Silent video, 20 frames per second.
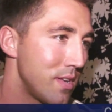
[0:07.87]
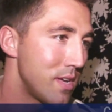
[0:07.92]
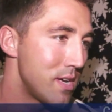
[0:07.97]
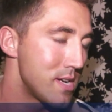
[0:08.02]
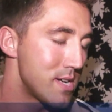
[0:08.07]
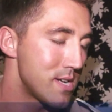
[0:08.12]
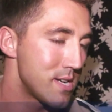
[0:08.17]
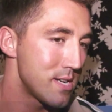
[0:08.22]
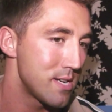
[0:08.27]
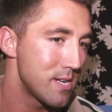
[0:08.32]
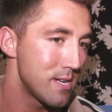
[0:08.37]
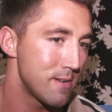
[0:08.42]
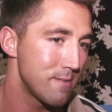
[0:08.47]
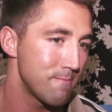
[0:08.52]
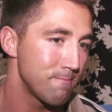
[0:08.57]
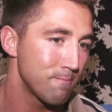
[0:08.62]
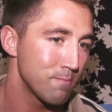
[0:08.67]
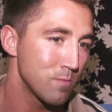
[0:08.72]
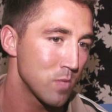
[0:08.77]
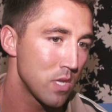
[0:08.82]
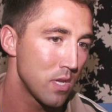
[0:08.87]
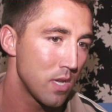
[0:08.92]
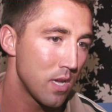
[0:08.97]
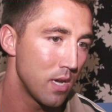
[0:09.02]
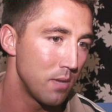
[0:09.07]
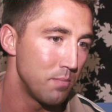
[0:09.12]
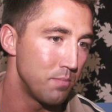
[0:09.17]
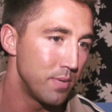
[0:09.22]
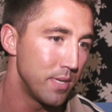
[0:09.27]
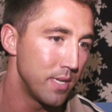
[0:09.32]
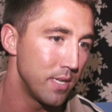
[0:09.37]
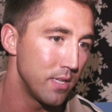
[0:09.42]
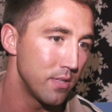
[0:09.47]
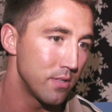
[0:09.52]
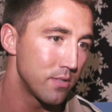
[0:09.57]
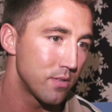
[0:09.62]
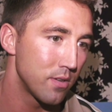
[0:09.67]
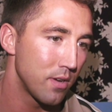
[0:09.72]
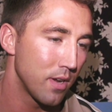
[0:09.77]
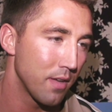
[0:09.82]
Um, I'd
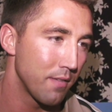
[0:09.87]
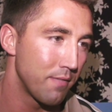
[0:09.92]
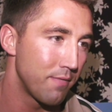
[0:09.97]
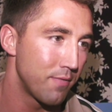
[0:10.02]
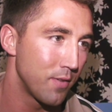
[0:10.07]
been sort of like a